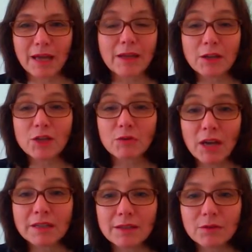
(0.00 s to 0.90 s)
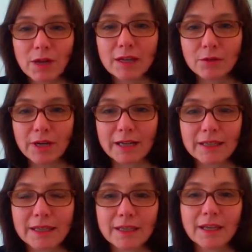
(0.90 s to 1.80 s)
I shall write it
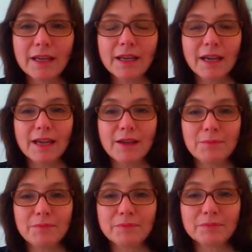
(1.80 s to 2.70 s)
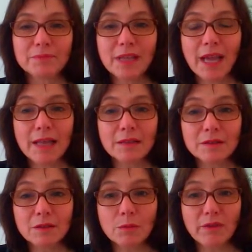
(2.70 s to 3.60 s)
correctly. And
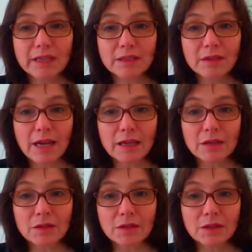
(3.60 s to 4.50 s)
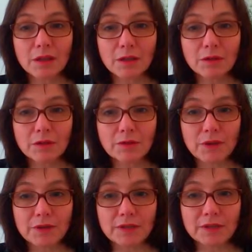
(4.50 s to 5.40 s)
the Buenos Aires
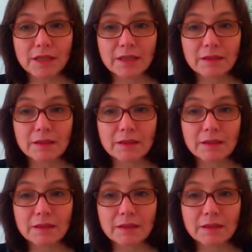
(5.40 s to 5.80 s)
University.